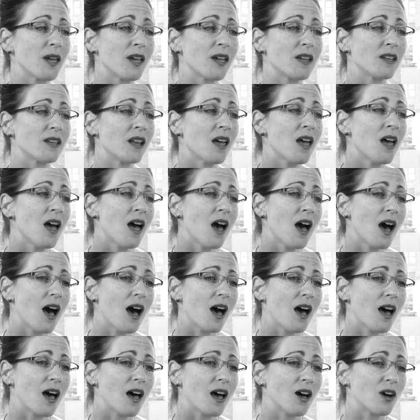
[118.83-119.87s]
And
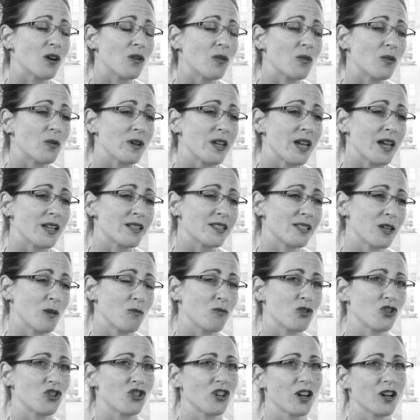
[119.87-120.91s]
uh, we had
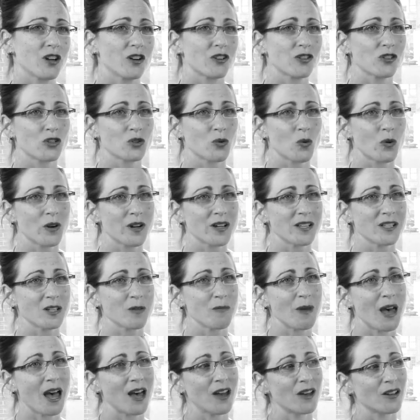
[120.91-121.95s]
some share stories
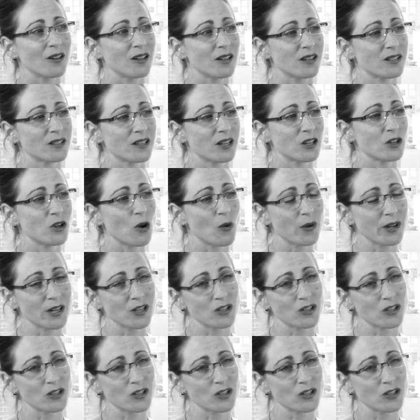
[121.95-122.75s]
about it's like going